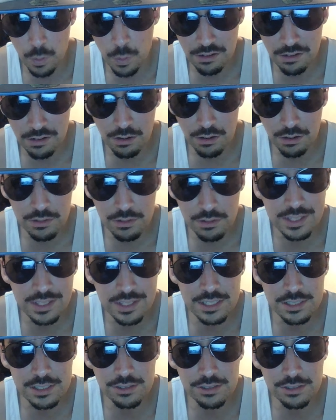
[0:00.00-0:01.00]
know in the
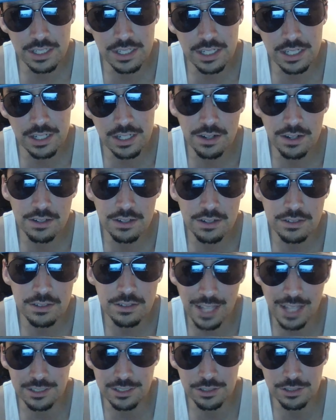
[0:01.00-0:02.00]
history here, the
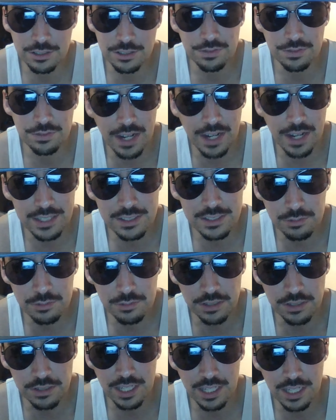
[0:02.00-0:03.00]
last two fights,
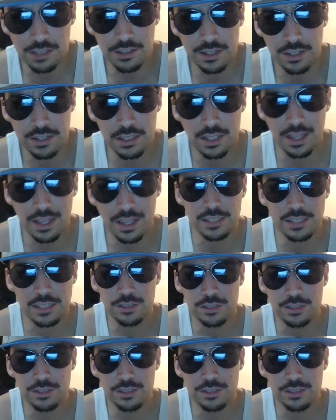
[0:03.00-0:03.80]
we take a look at the last two